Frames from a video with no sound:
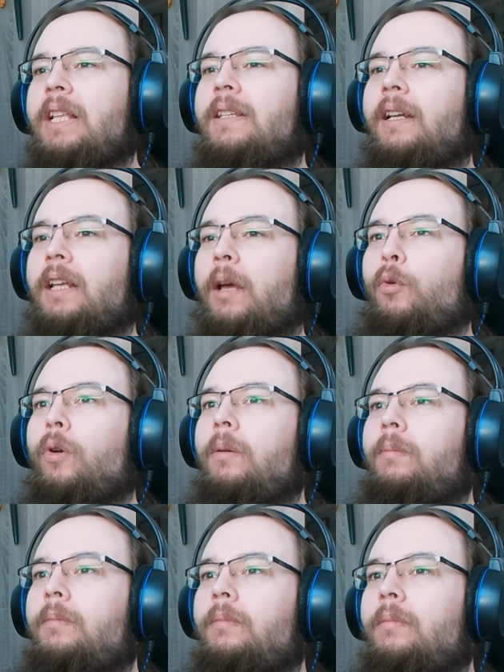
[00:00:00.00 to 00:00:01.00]
That's not
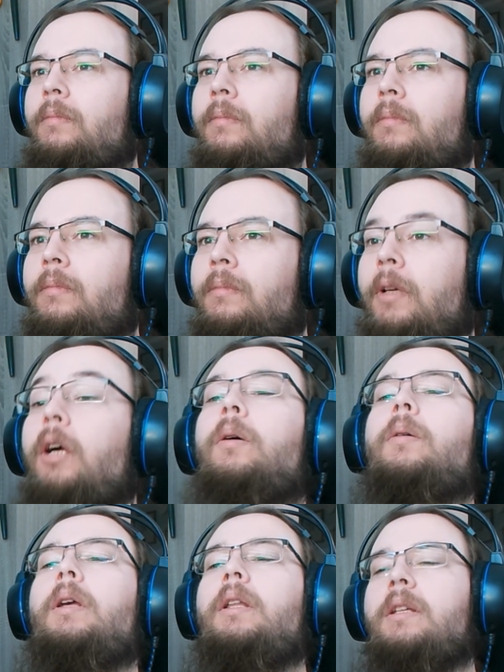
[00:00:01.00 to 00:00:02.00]
Emul.
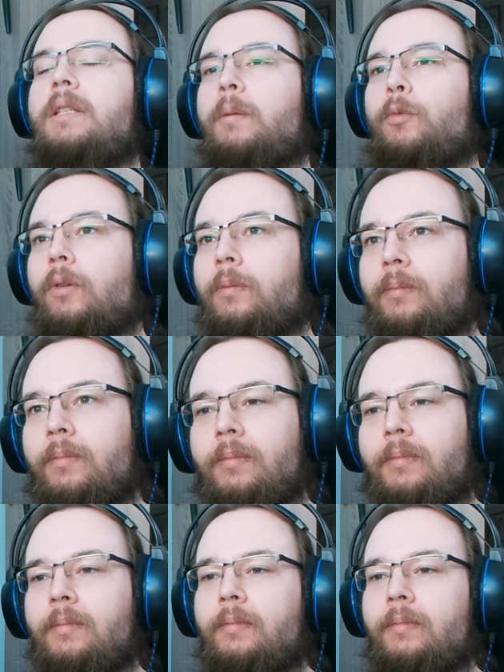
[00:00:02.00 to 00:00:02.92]
Oh, it is Emul.